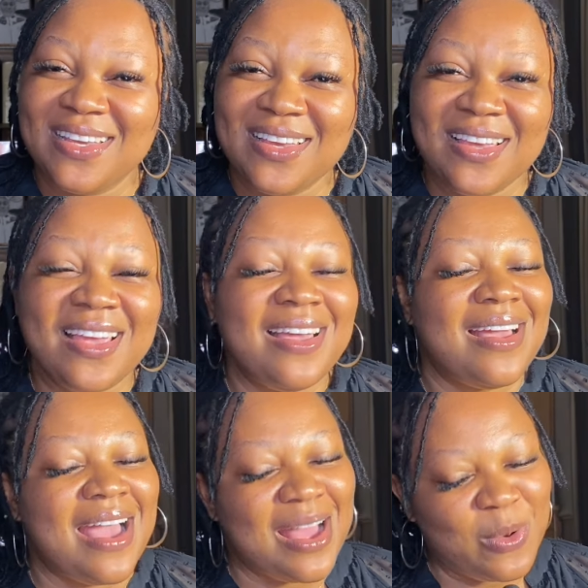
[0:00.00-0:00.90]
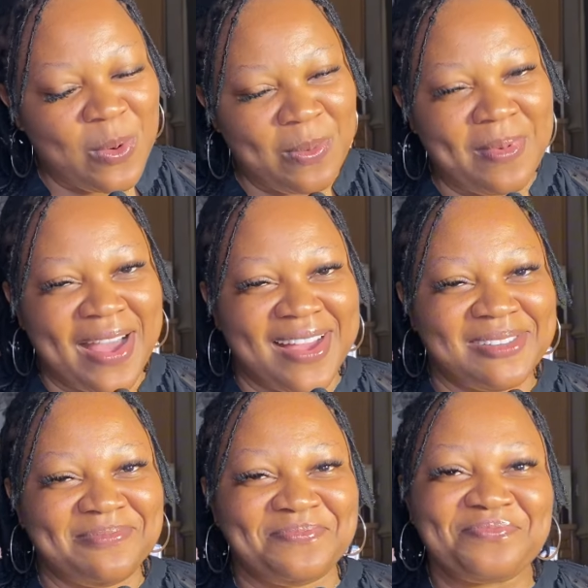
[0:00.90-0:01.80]
I'm someone that lives
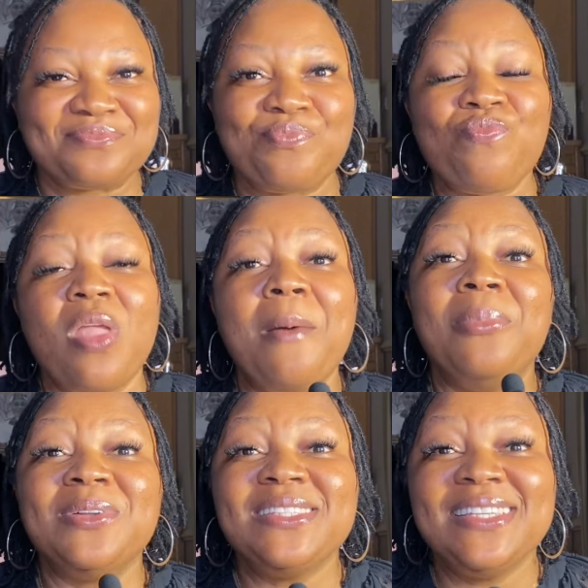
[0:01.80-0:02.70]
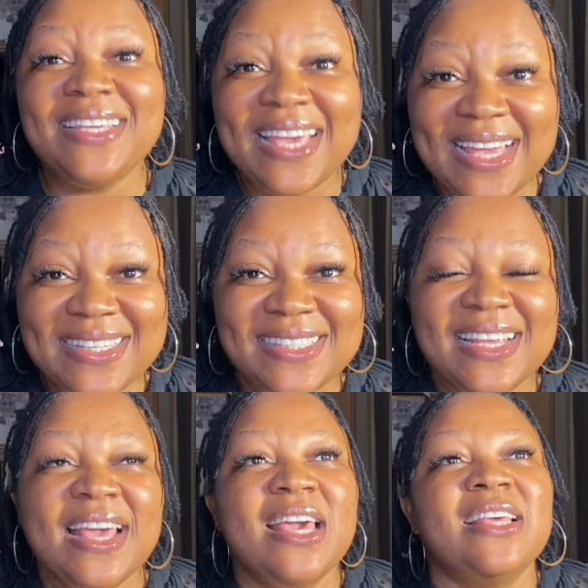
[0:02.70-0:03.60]
in Ghana and try
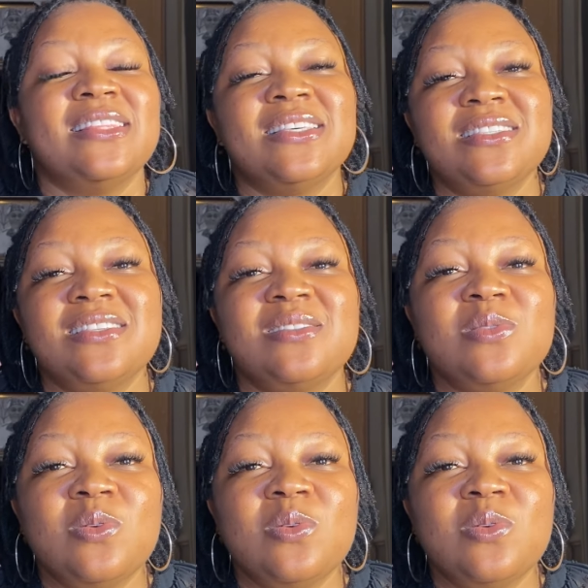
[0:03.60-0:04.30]
Ghana food.